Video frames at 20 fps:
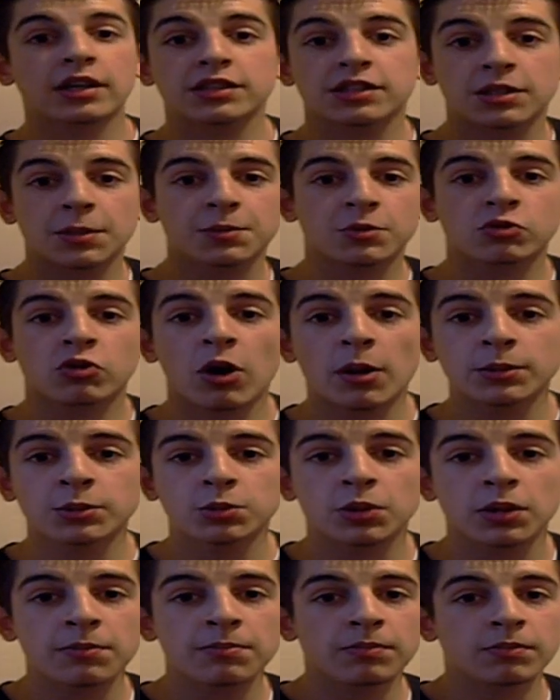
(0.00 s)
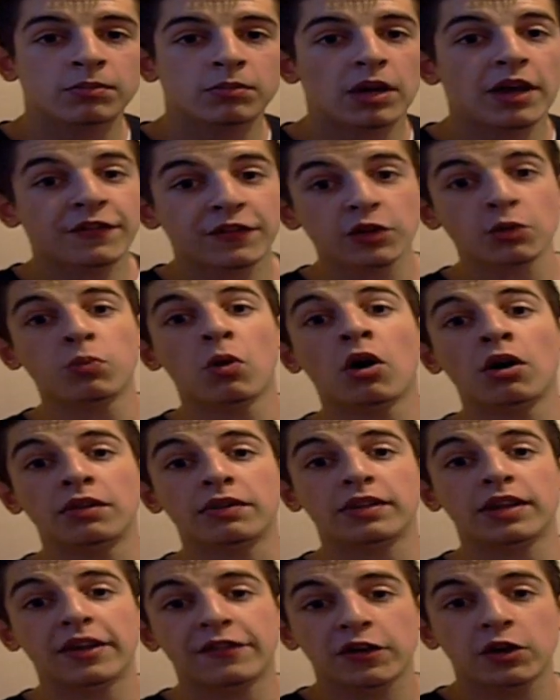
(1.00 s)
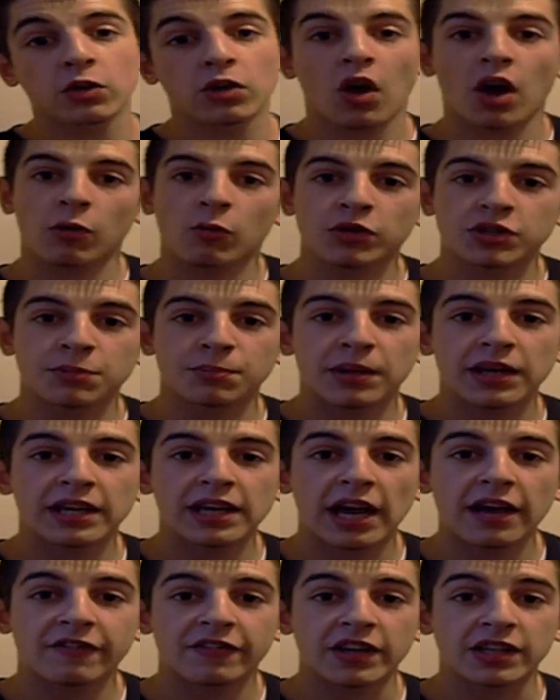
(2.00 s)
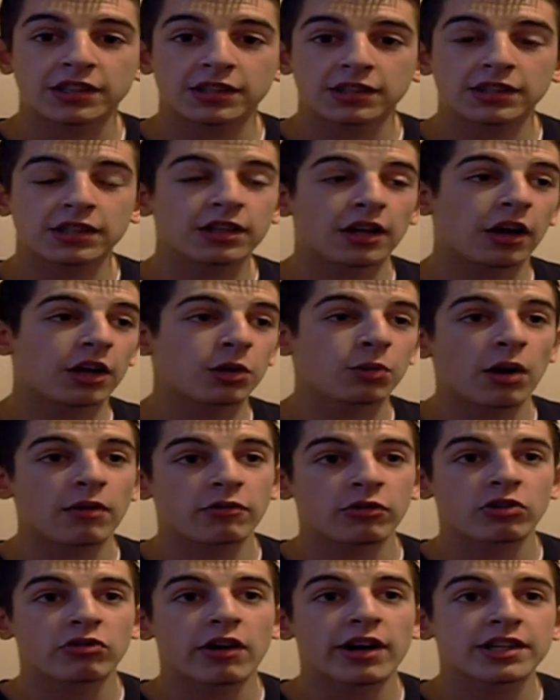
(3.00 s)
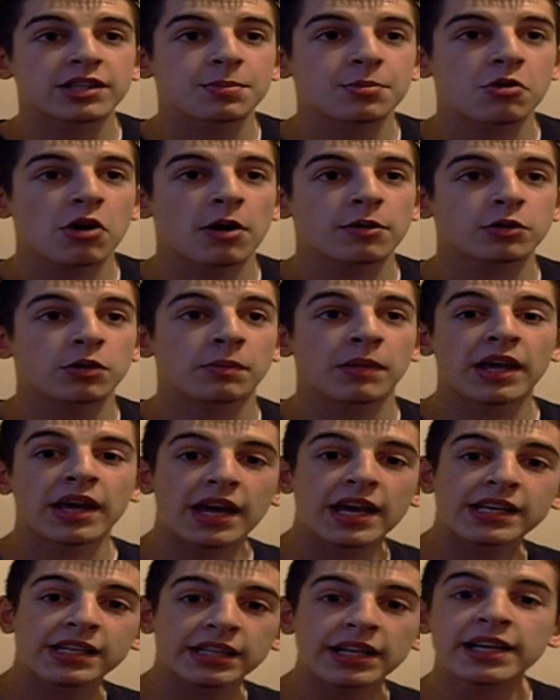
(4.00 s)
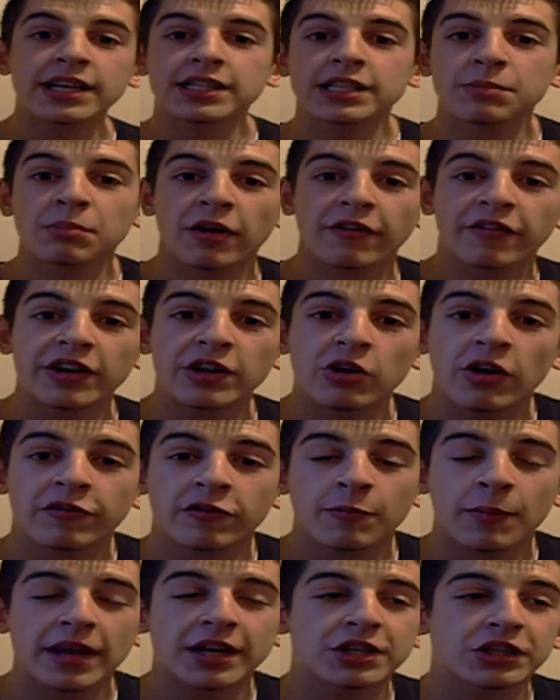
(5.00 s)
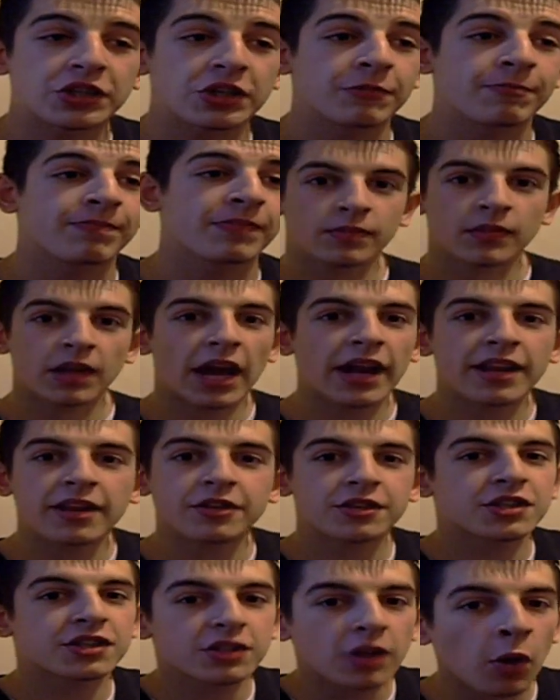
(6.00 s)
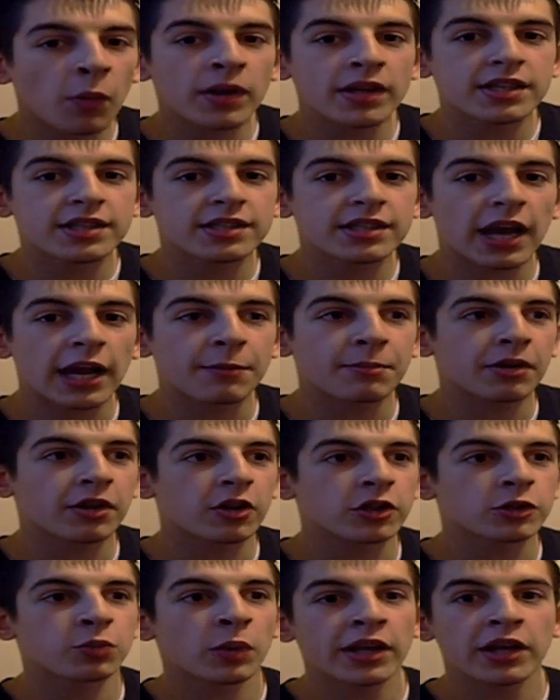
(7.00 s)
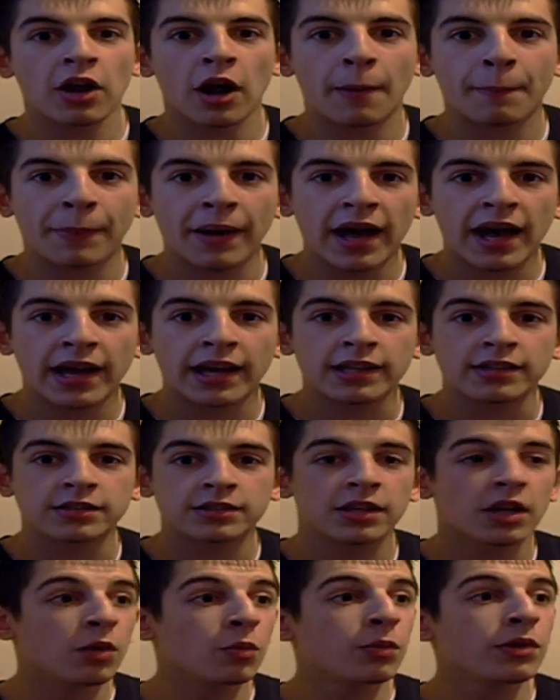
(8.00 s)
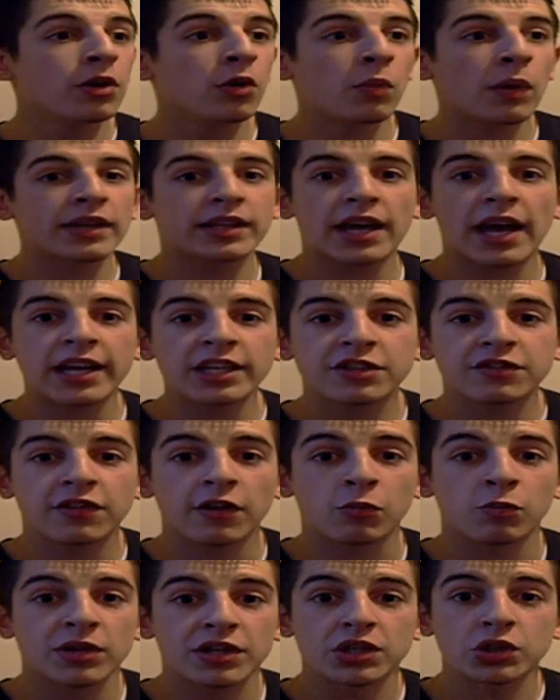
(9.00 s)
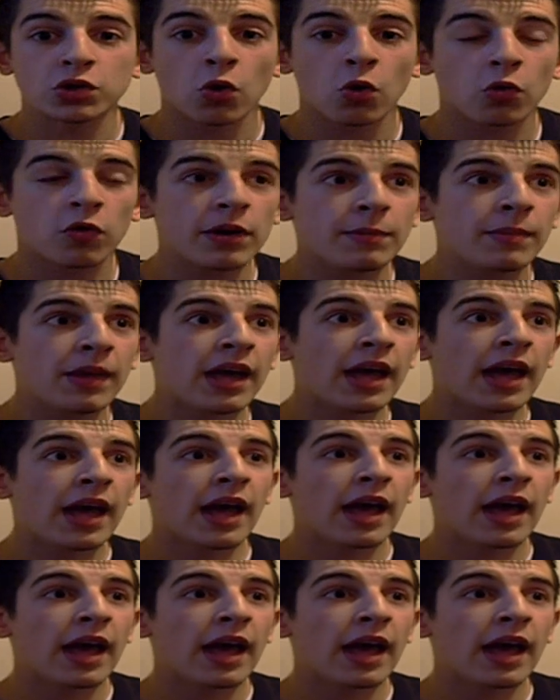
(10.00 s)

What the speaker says: subscribe to him, if you want, if you like watching PK vids, you know, you won't regret subscribing to him. His link's in my video information. And it was so insane because when he got unbanned, we all went to Edgefield and we saw him.